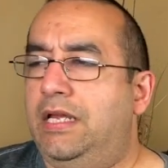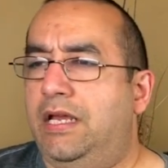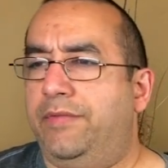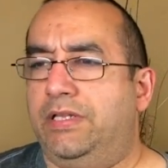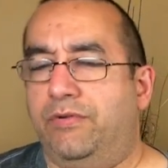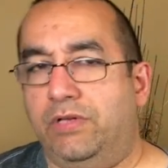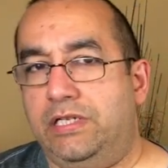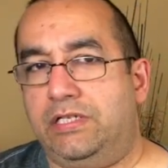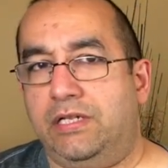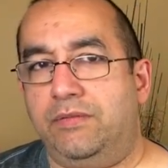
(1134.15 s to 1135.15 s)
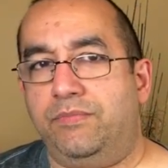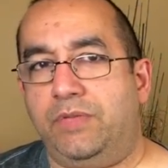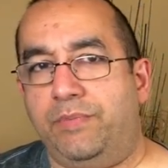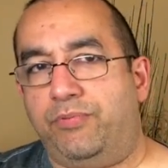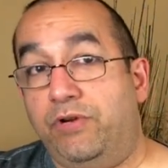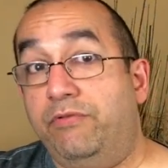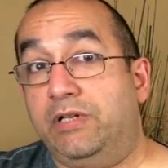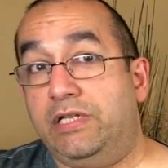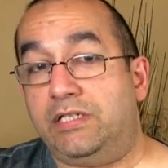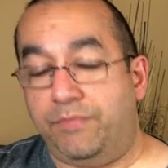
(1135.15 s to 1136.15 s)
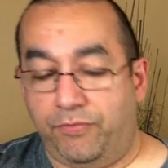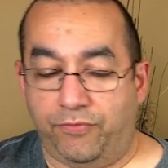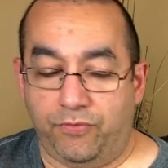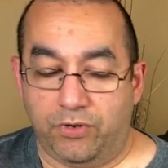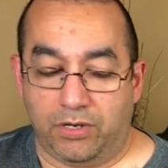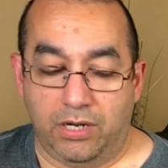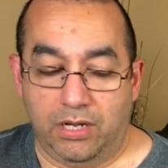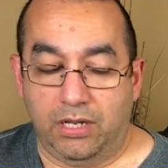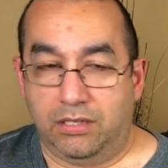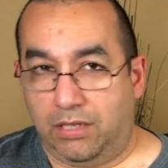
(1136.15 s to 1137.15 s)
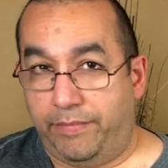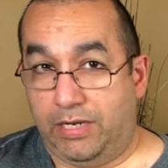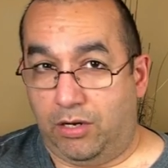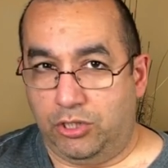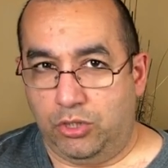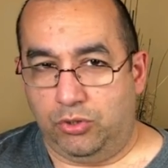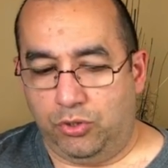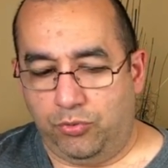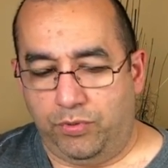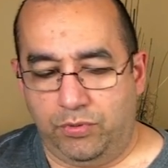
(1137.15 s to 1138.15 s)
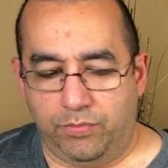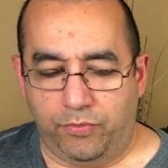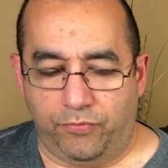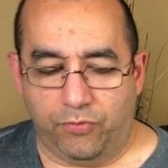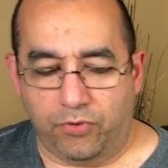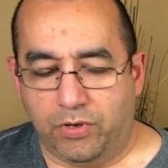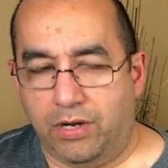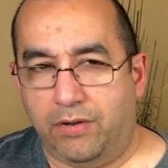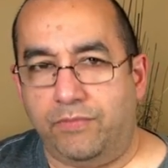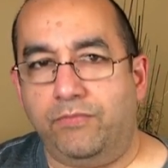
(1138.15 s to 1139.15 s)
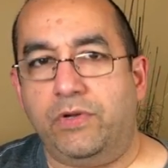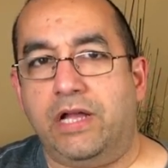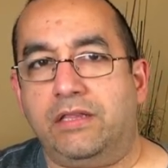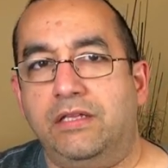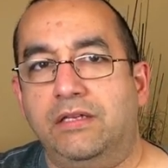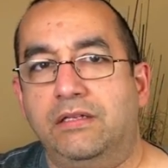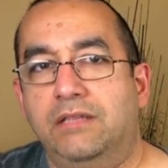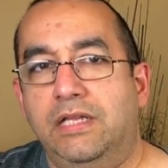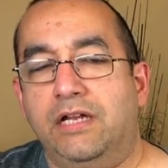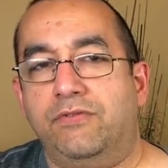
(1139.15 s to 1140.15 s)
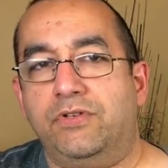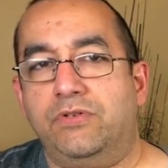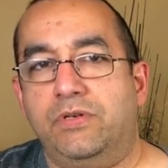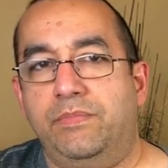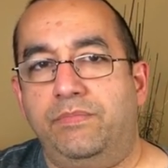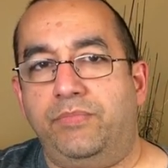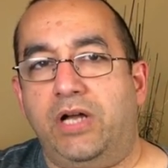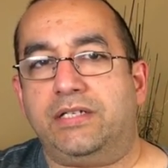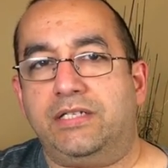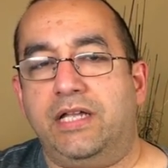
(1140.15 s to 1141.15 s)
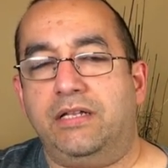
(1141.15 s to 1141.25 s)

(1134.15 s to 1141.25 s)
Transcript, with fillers: I mean, they released it. They pre-released it before, I mean, on YouTube, before uh, we got the, the anniversary box set.